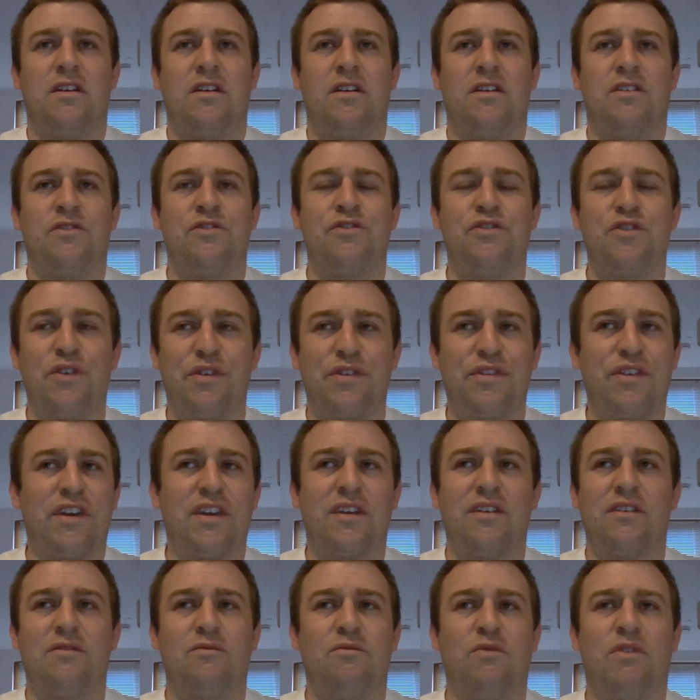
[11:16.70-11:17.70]

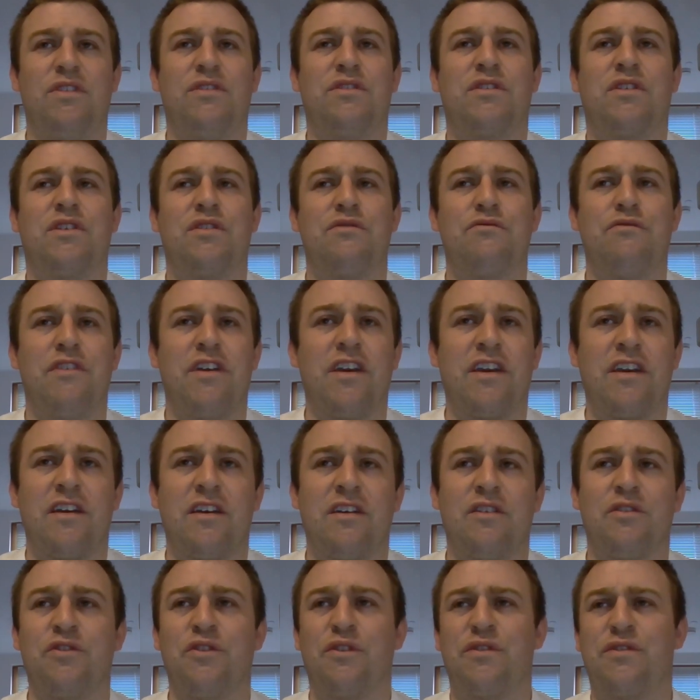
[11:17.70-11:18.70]
nothing with
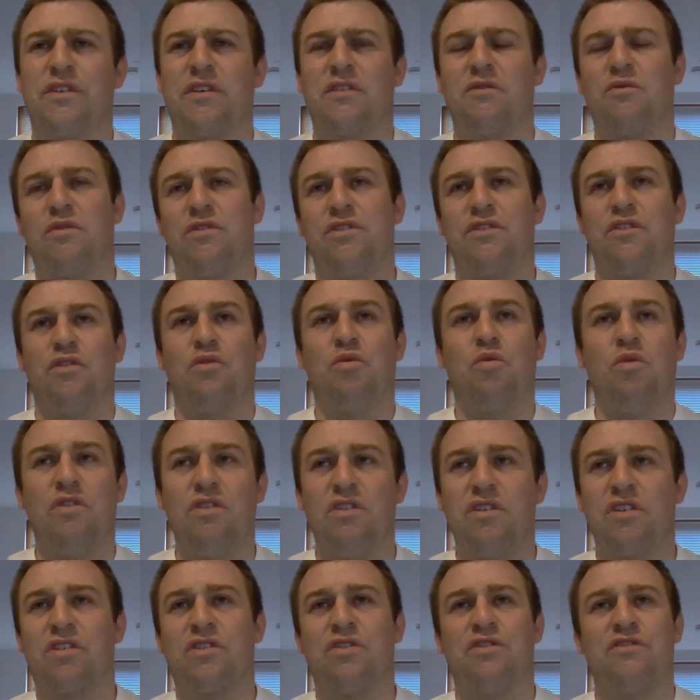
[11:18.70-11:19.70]
career, or nothing with your
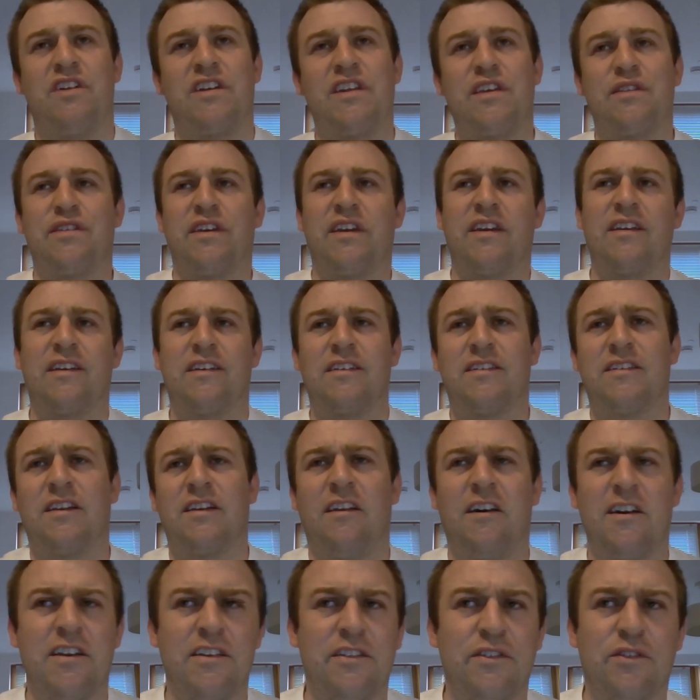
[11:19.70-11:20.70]
work or anything
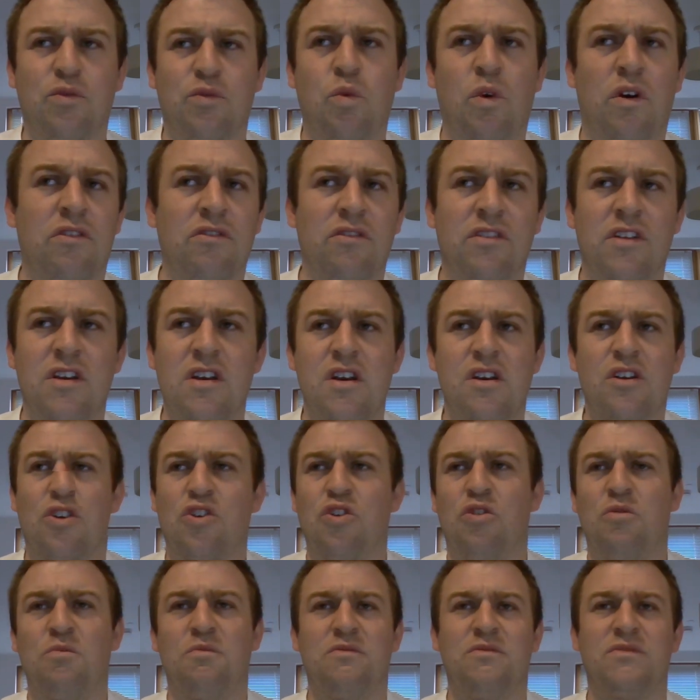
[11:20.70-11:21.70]
clients want
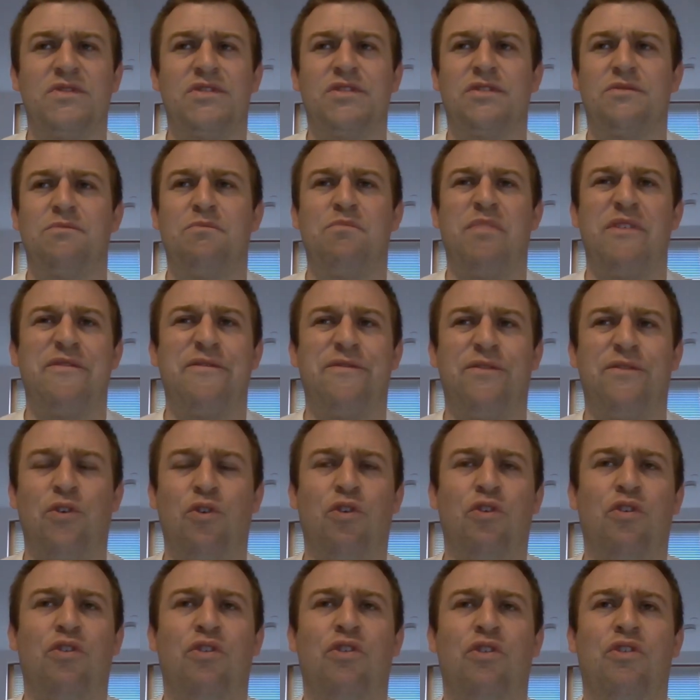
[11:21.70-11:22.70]
comes
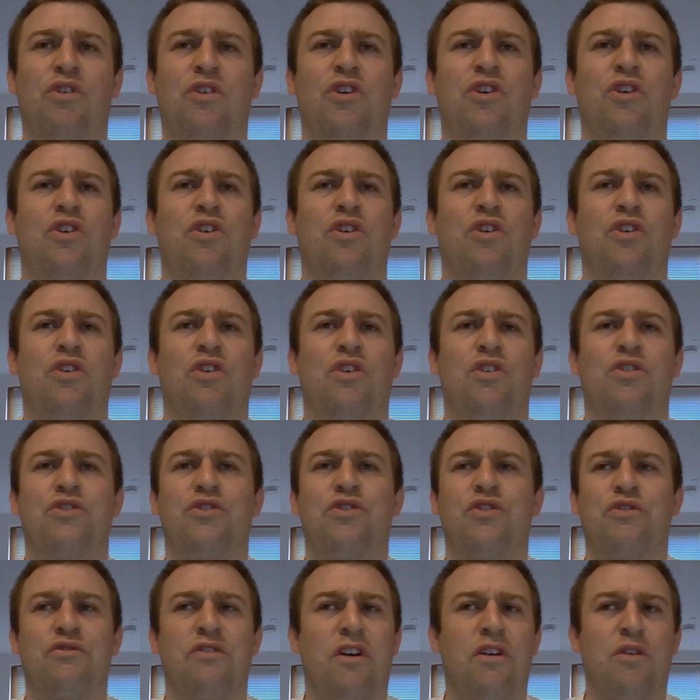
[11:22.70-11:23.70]
before
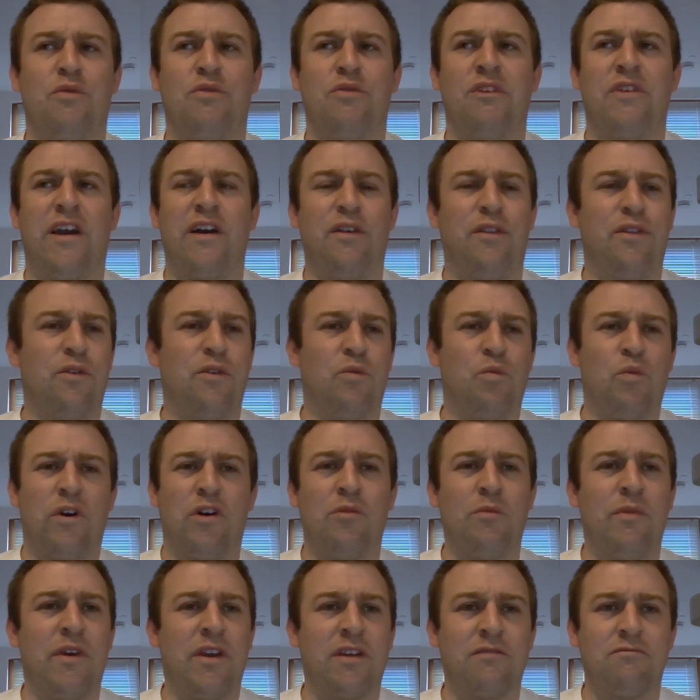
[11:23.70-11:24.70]
your own health and
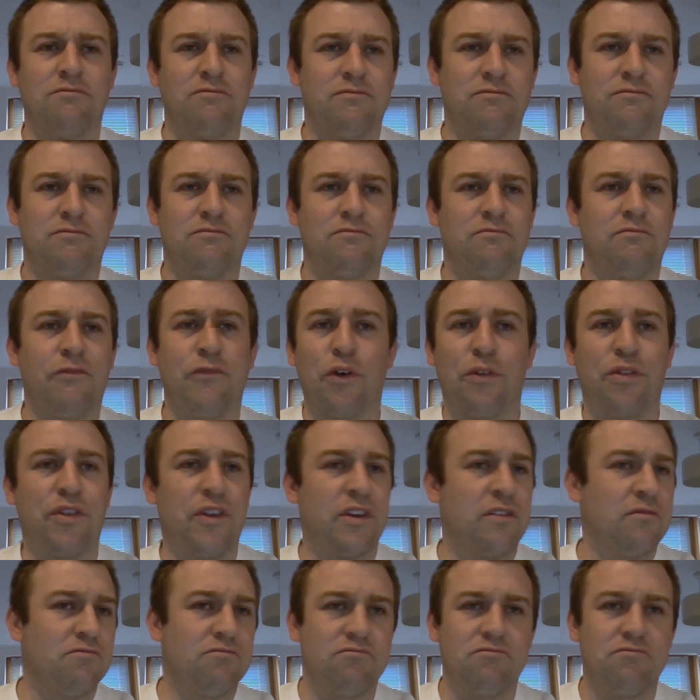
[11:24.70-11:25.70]
well-being.
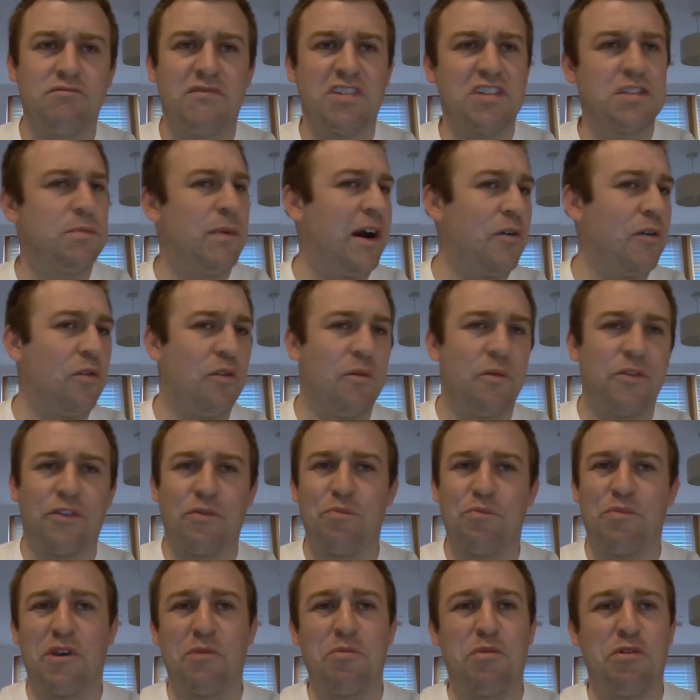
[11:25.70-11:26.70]
Nothing. Despite what
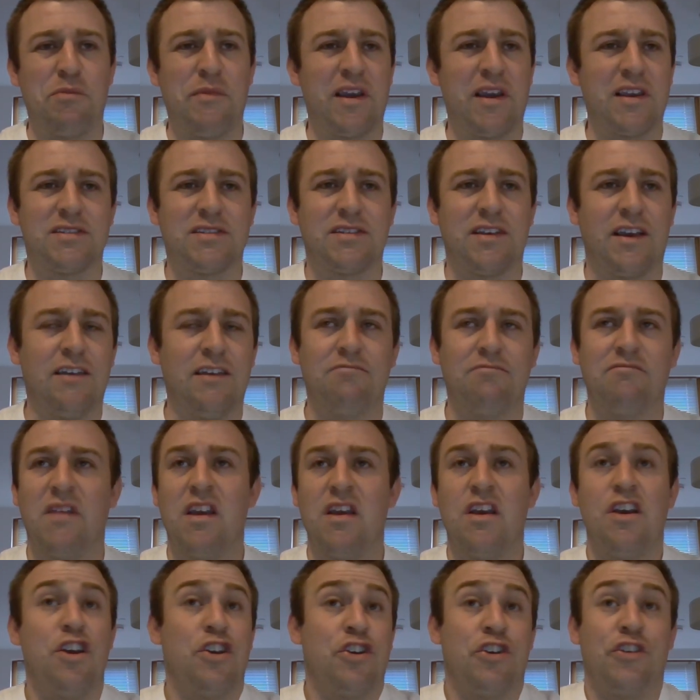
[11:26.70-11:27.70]
some people may say,
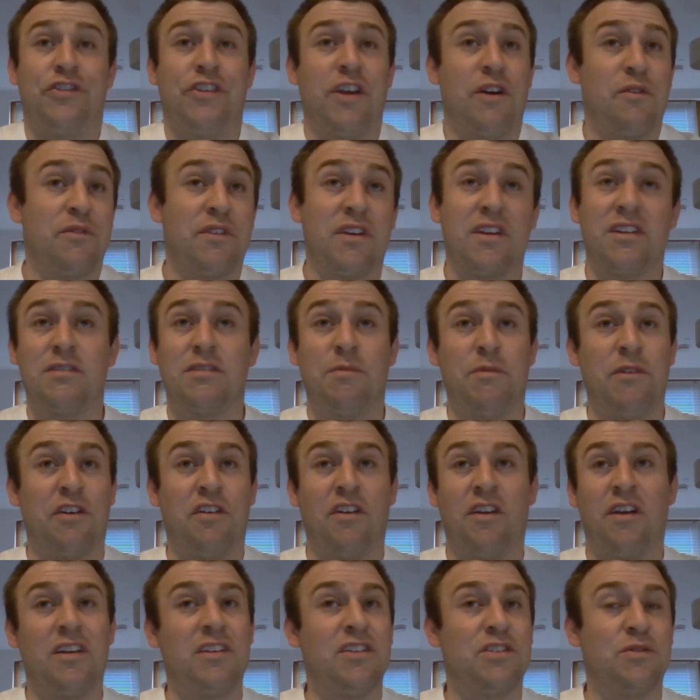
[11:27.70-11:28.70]
you don't need to be
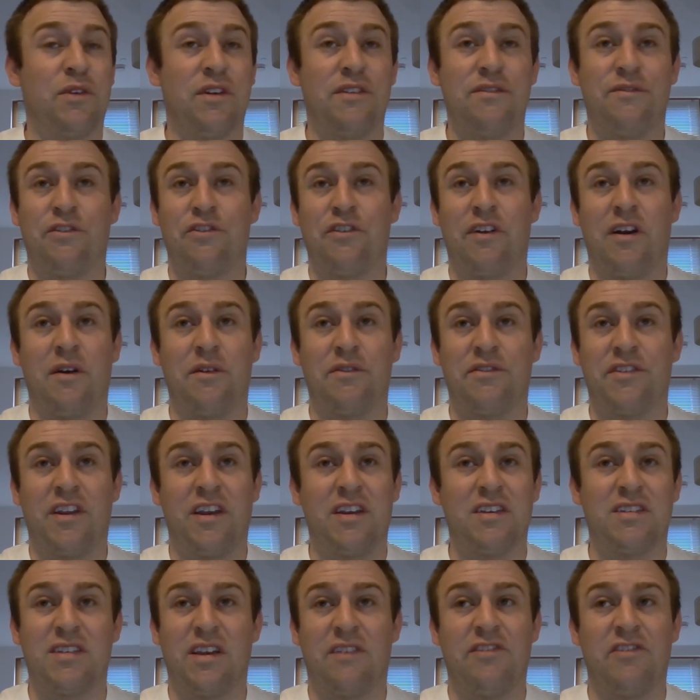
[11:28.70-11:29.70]
online 24 hours a
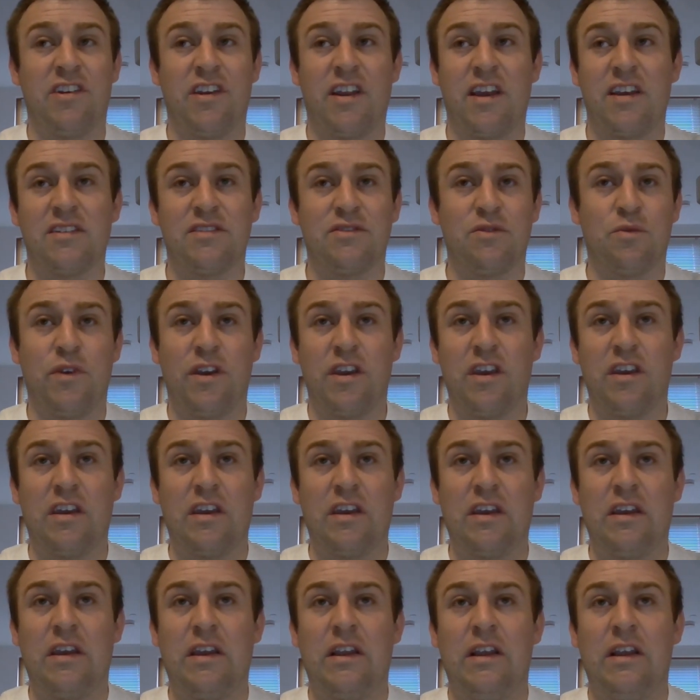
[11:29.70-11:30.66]
day, 7 days a week.